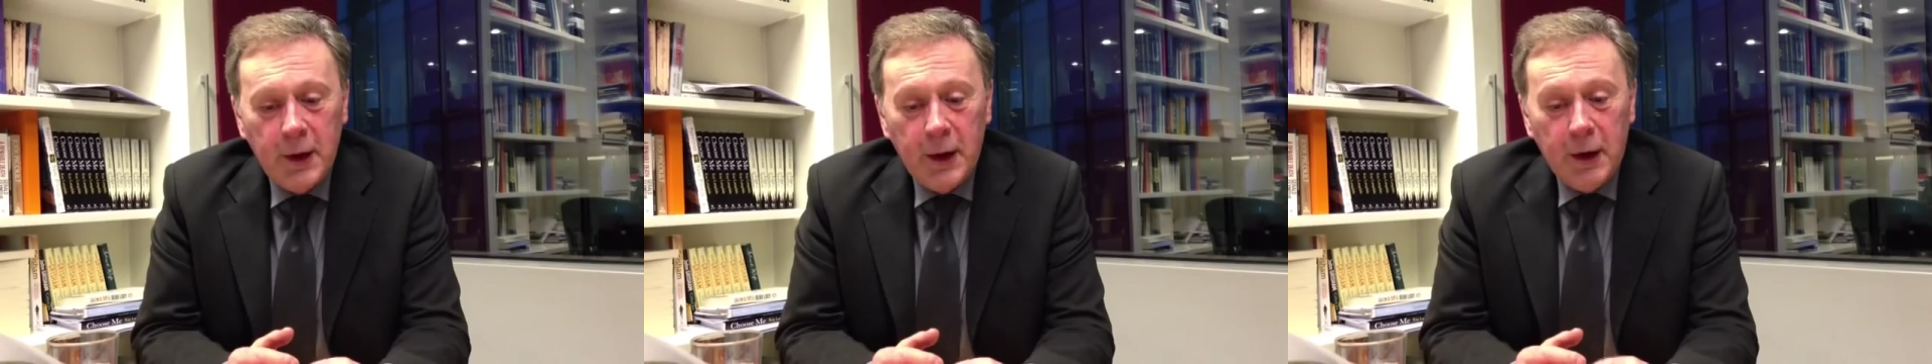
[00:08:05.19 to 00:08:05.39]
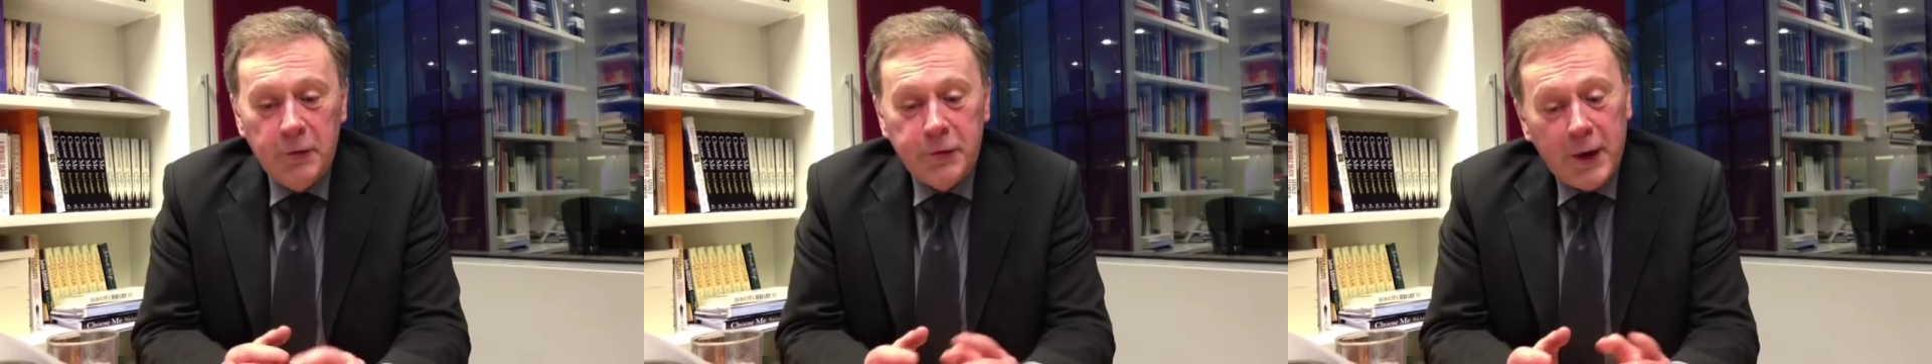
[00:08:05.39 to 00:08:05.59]

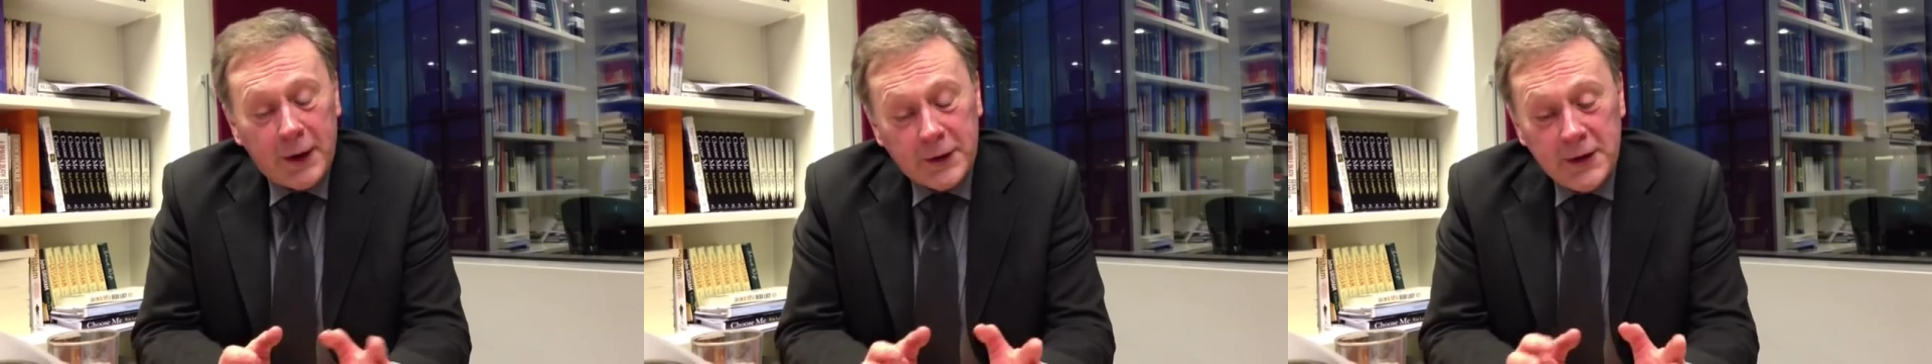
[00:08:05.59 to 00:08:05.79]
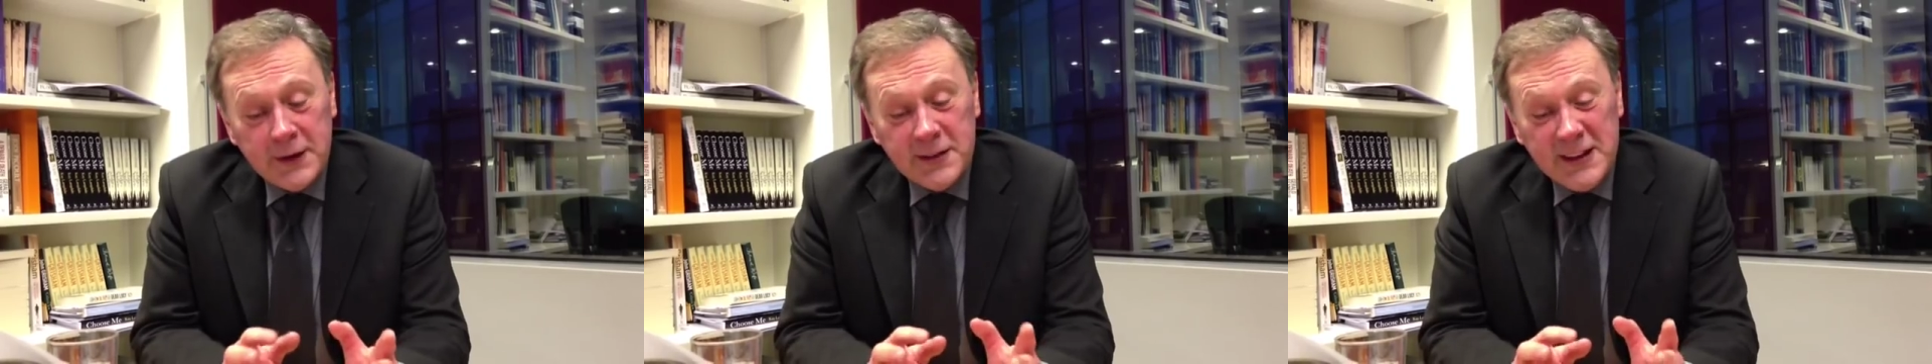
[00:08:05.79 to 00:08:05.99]
In
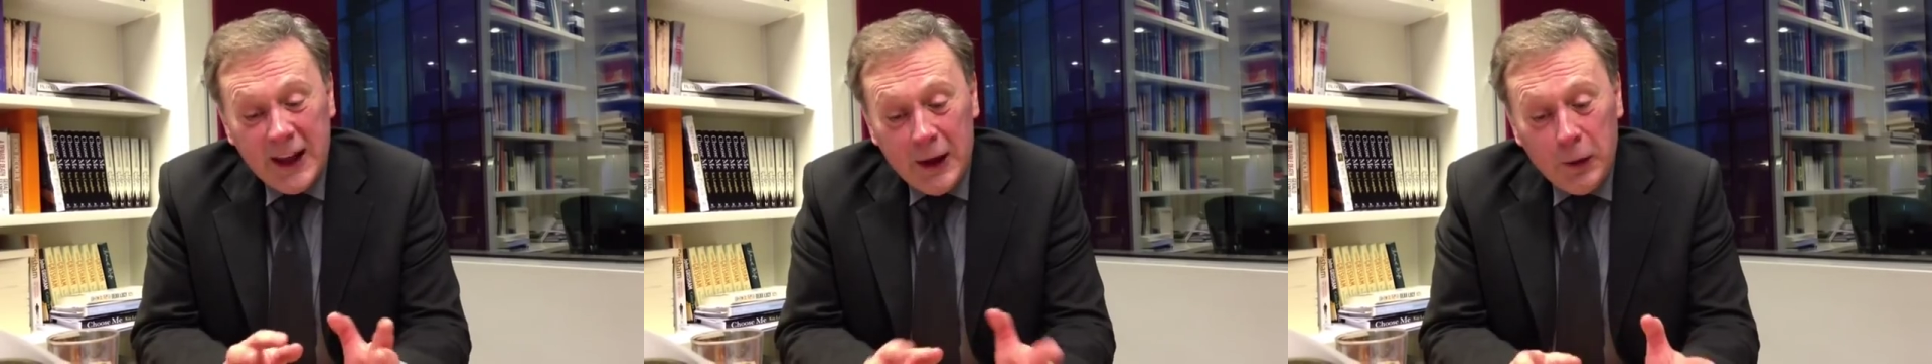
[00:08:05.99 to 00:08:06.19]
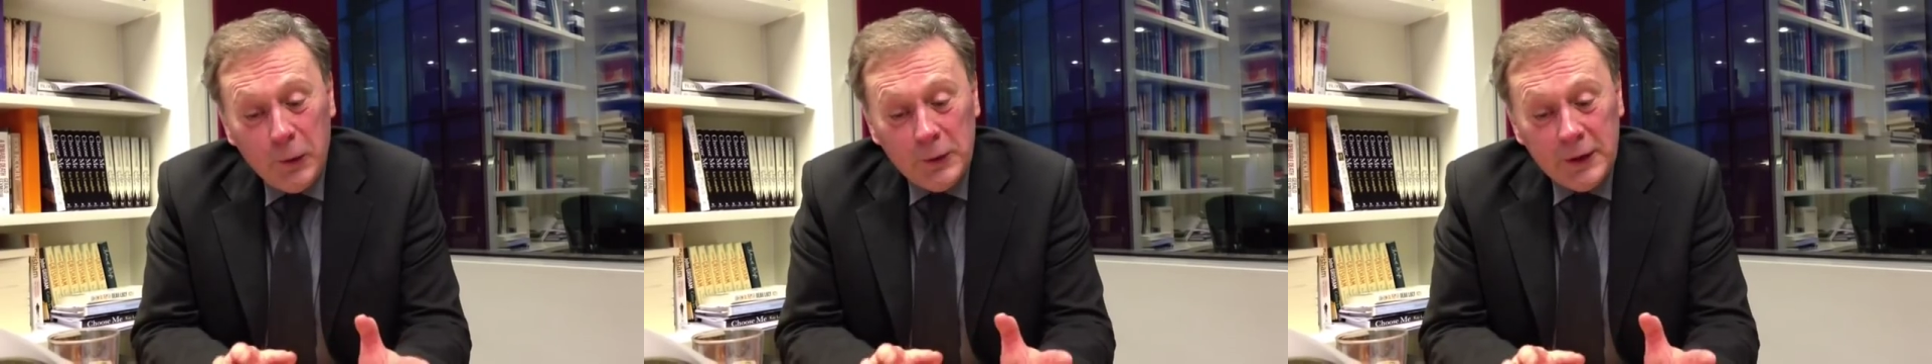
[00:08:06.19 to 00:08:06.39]
fact, he's the
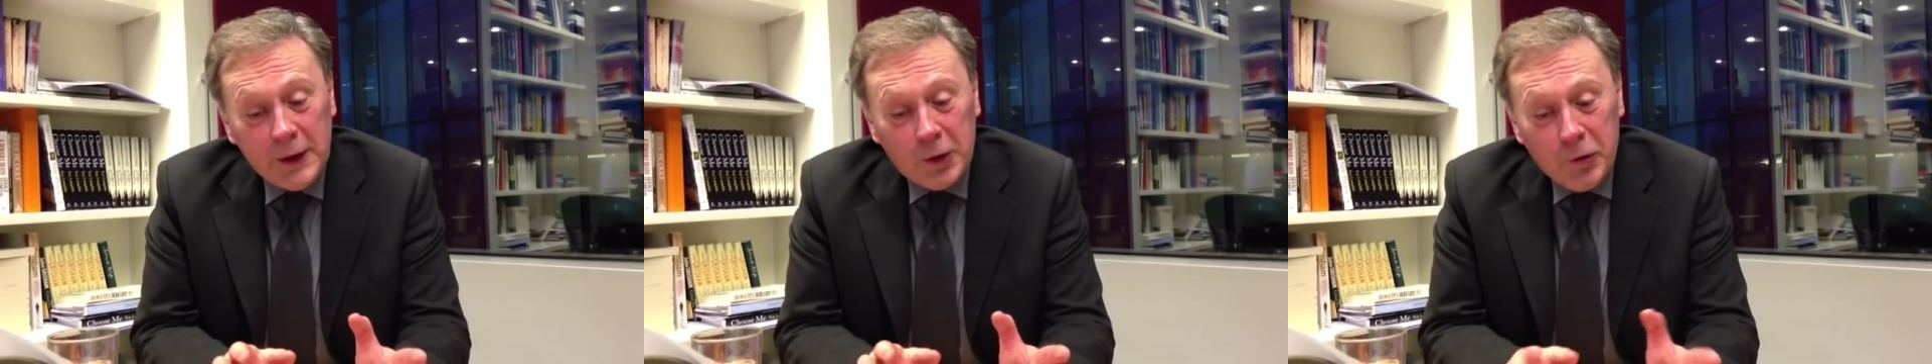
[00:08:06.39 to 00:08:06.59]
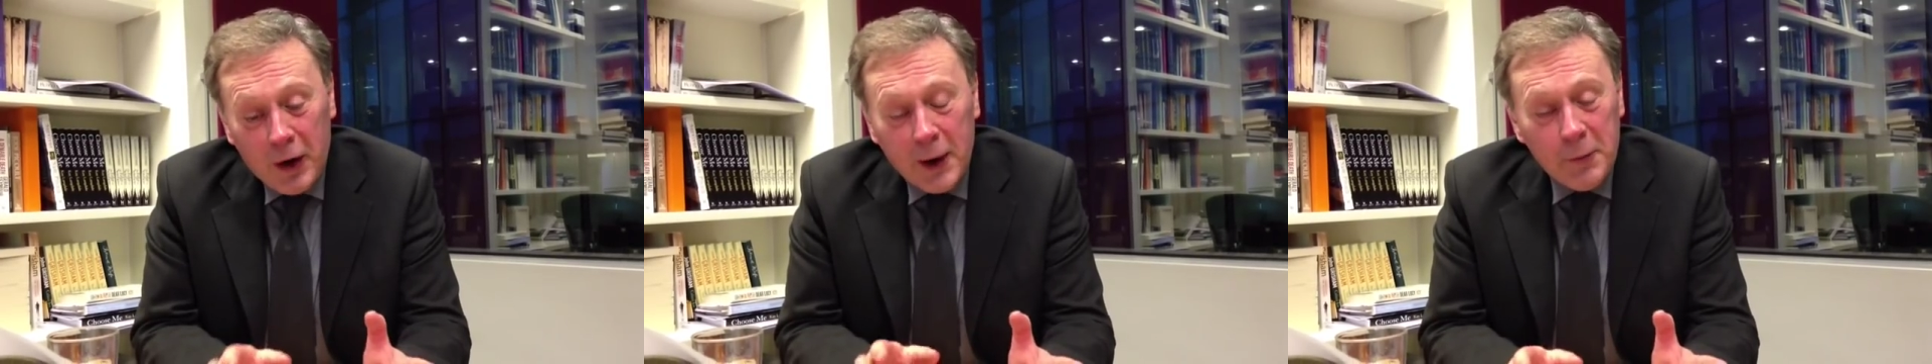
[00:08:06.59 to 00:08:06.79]
only
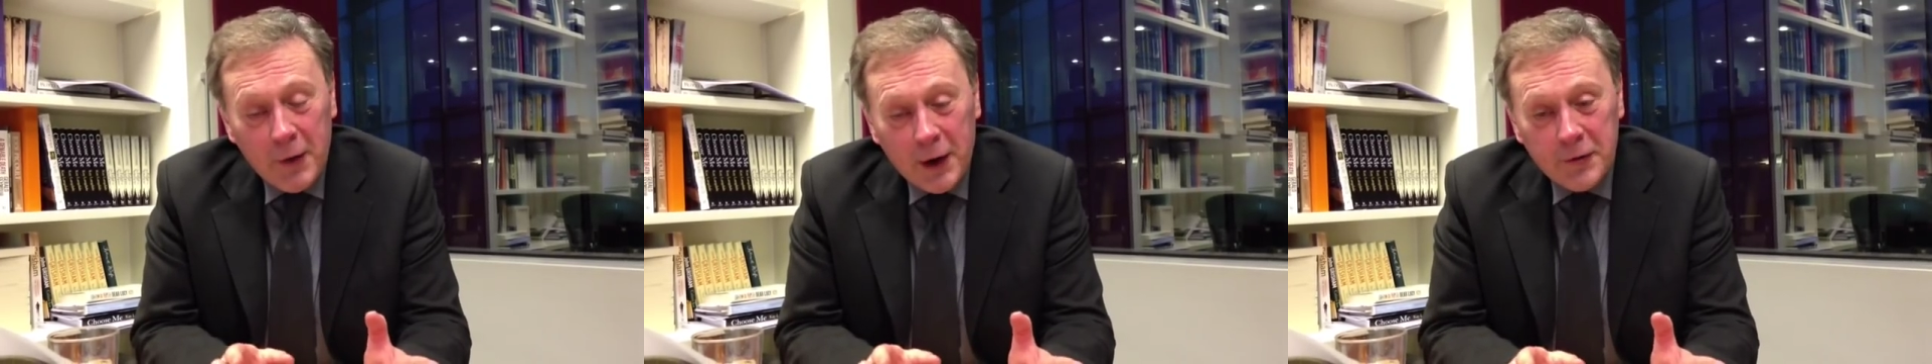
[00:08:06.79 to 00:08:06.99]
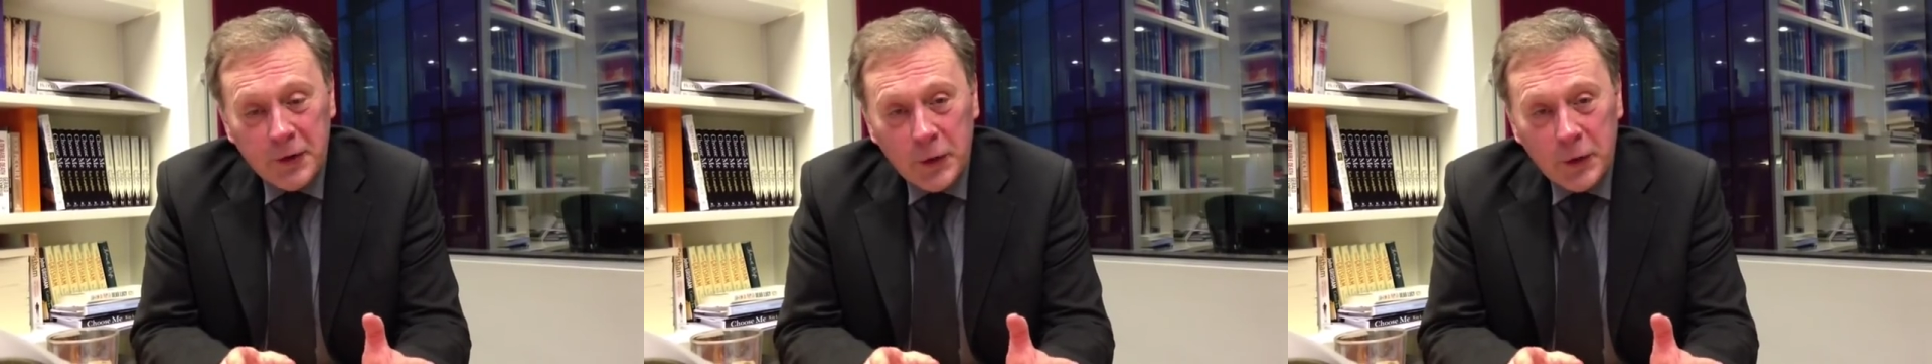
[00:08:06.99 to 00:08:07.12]
crime writer